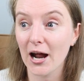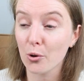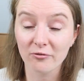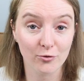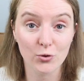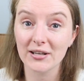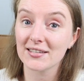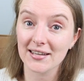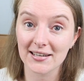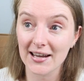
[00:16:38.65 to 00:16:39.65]
our
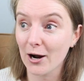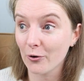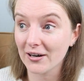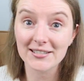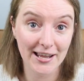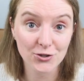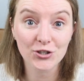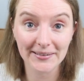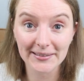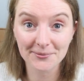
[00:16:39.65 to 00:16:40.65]
focus and our
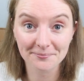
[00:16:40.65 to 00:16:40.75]
attention.